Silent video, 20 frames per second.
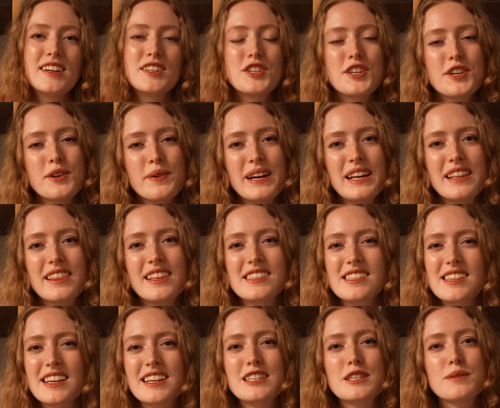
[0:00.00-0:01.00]
to it,
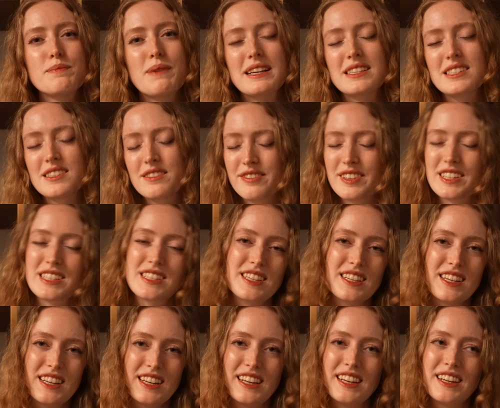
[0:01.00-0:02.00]
this like
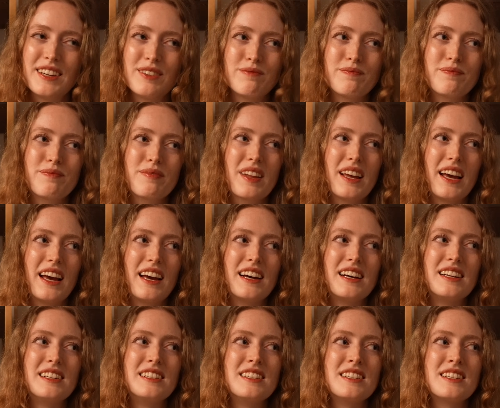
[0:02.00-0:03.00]
specificity
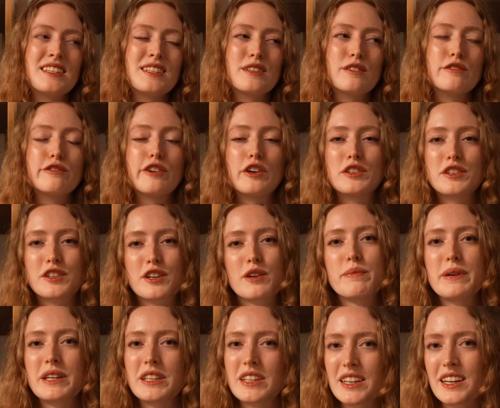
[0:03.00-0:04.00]
and
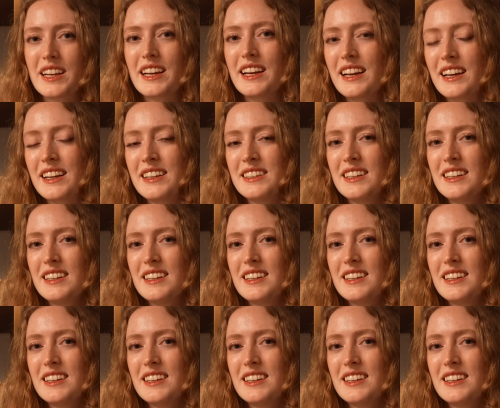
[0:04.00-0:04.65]
vulnerability